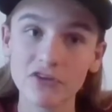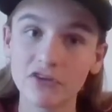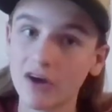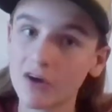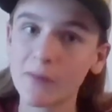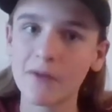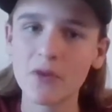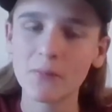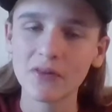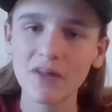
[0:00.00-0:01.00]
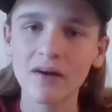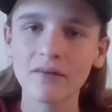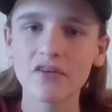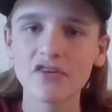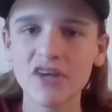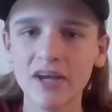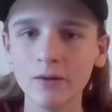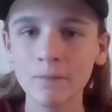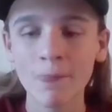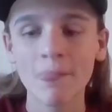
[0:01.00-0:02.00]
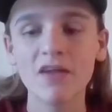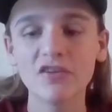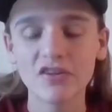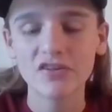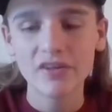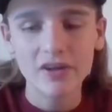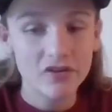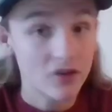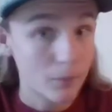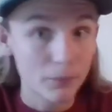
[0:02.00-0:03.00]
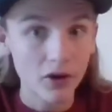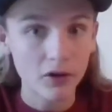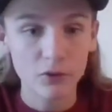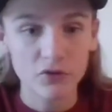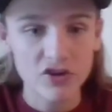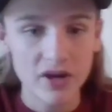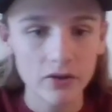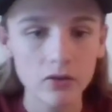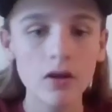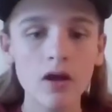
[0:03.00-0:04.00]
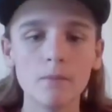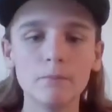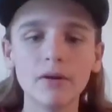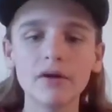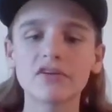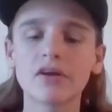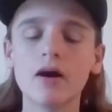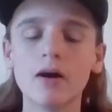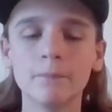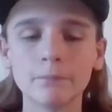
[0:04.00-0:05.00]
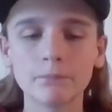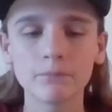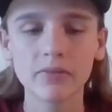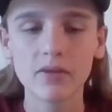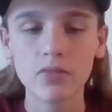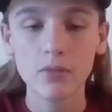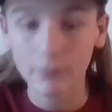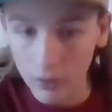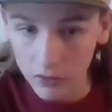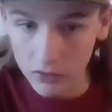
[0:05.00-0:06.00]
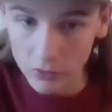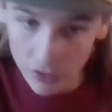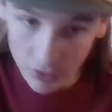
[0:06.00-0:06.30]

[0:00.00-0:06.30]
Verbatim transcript: talk about them a lot on this channel since it is a Broncos channel. But um, the Broncos are